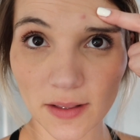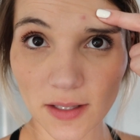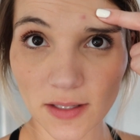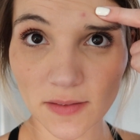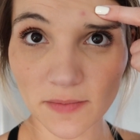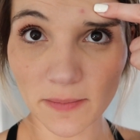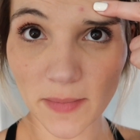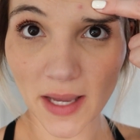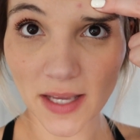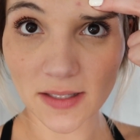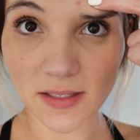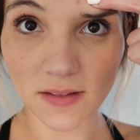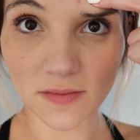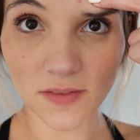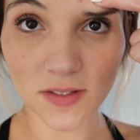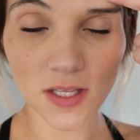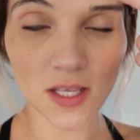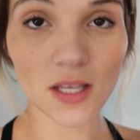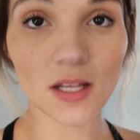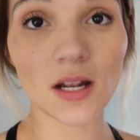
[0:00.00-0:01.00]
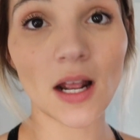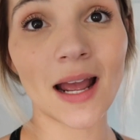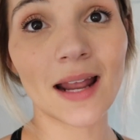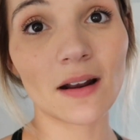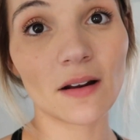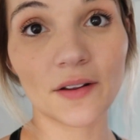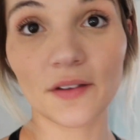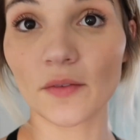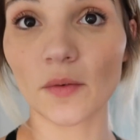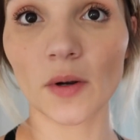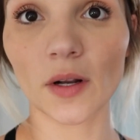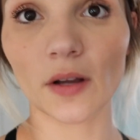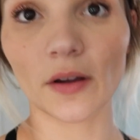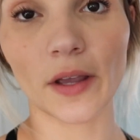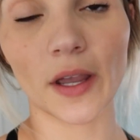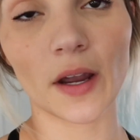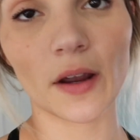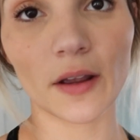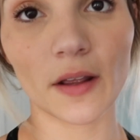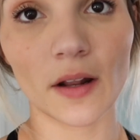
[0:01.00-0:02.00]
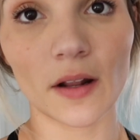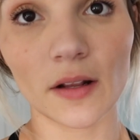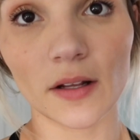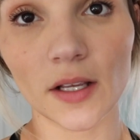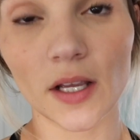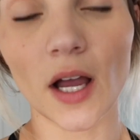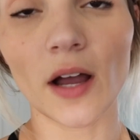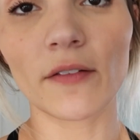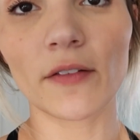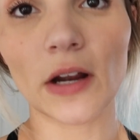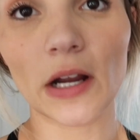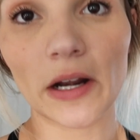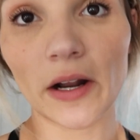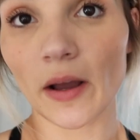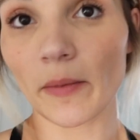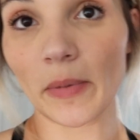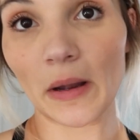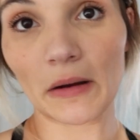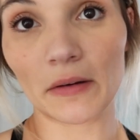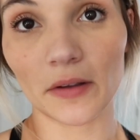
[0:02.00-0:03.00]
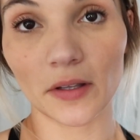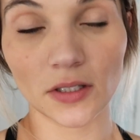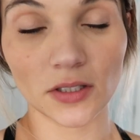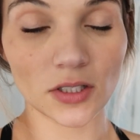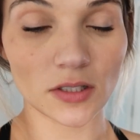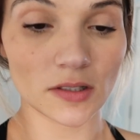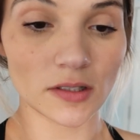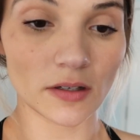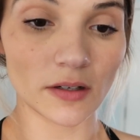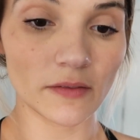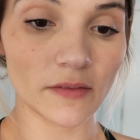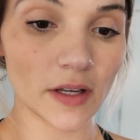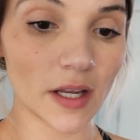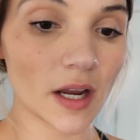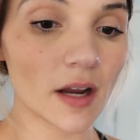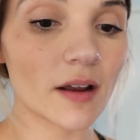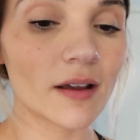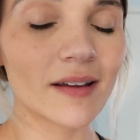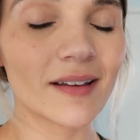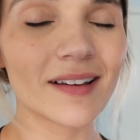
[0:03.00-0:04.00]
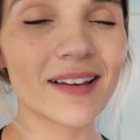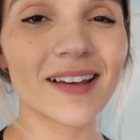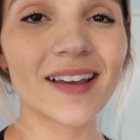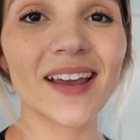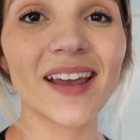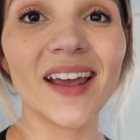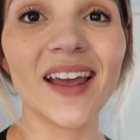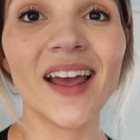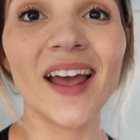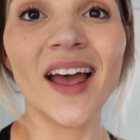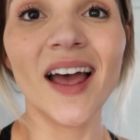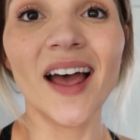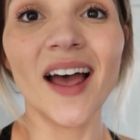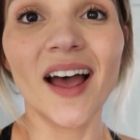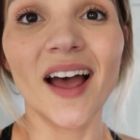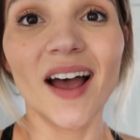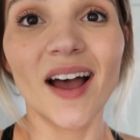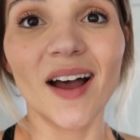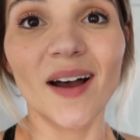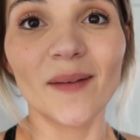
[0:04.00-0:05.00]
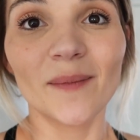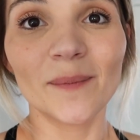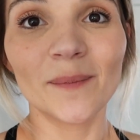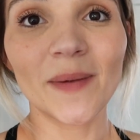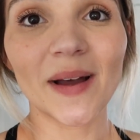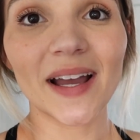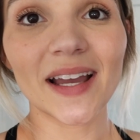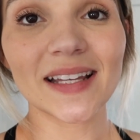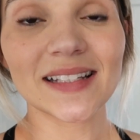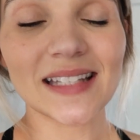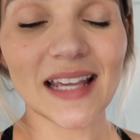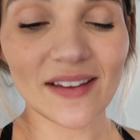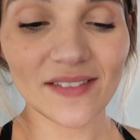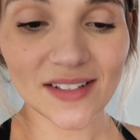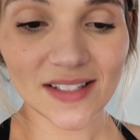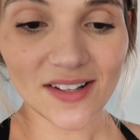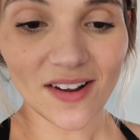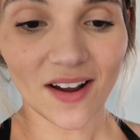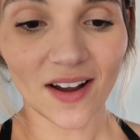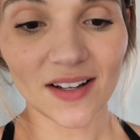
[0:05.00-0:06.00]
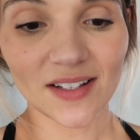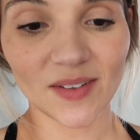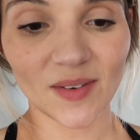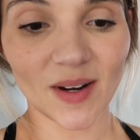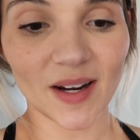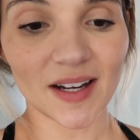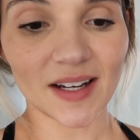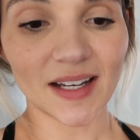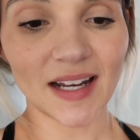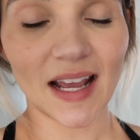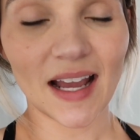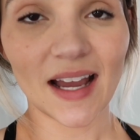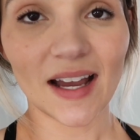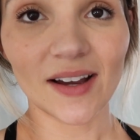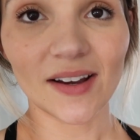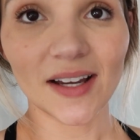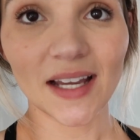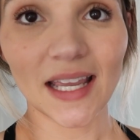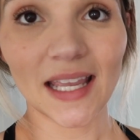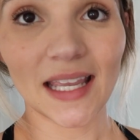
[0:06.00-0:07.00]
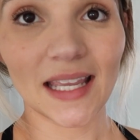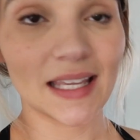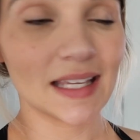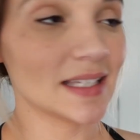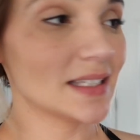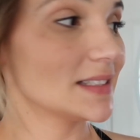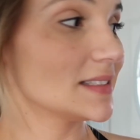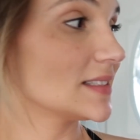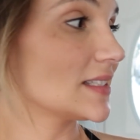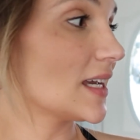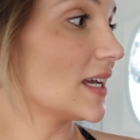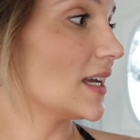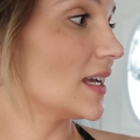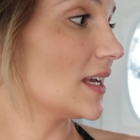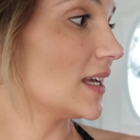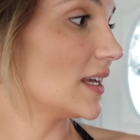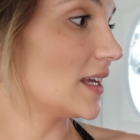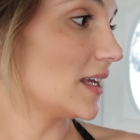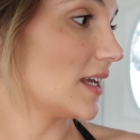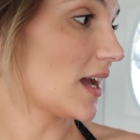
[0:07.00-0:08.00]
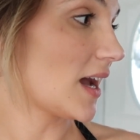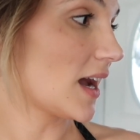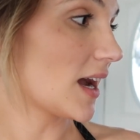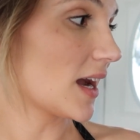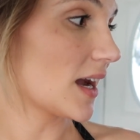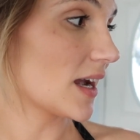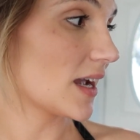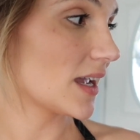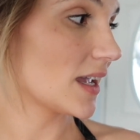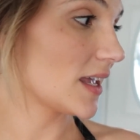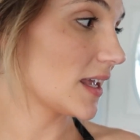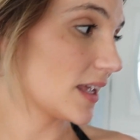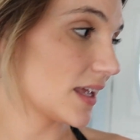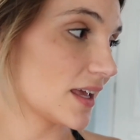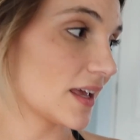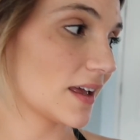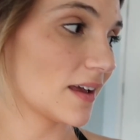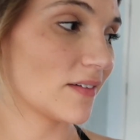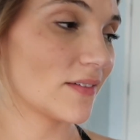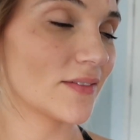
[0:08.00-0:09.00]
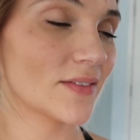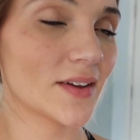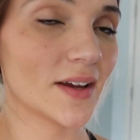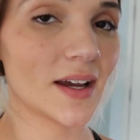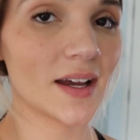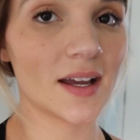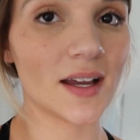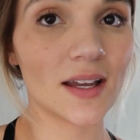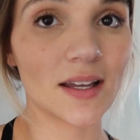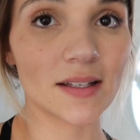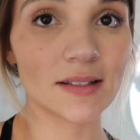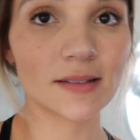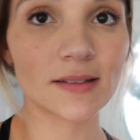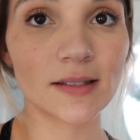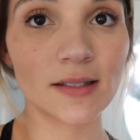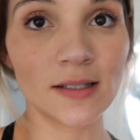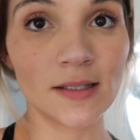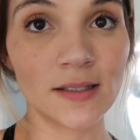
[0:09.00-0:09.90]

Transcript: at this massive zit. I don't even want to go carry it, cover it up. I really just don't even care. but David's gone to work now and I have got